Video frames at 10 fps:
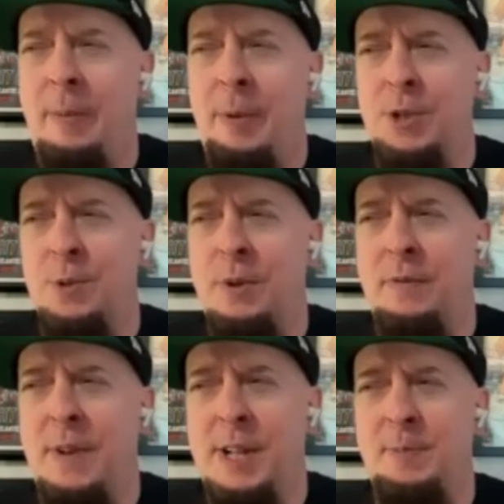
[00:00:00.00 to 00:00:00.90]
I'm also
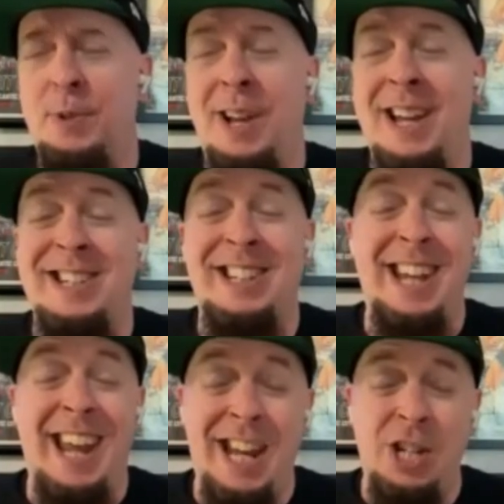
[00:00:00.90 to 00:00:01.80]
on Facebook as
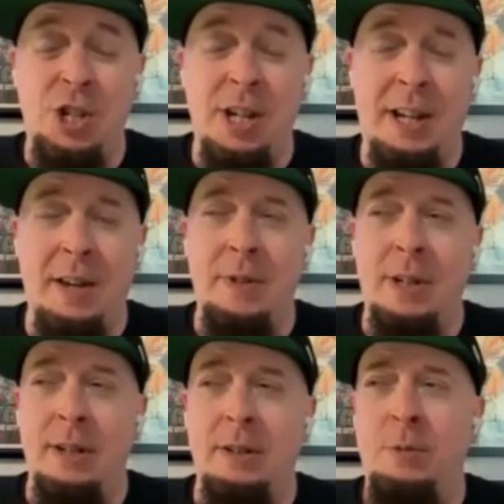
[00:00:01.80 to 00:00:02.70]
KG
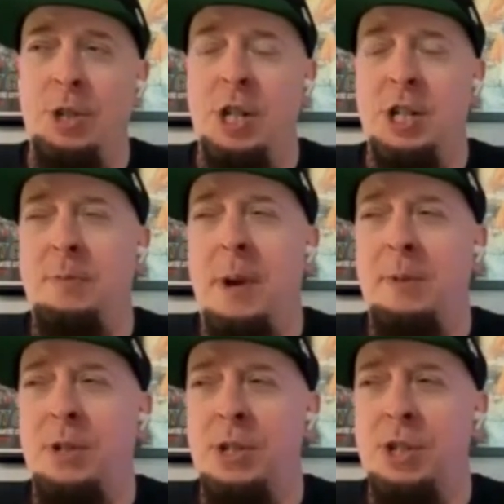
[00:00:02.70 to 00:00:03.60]
Kevin Gill, which I should
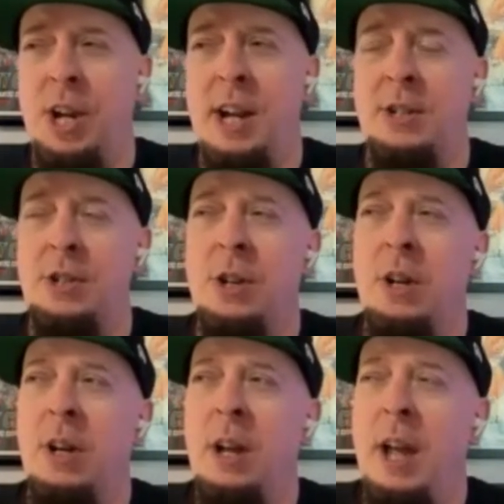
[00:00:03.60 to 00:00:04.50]
probably just
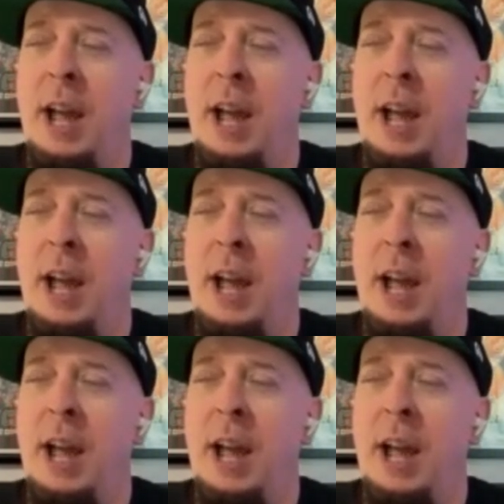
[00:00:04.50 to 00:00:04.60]
change.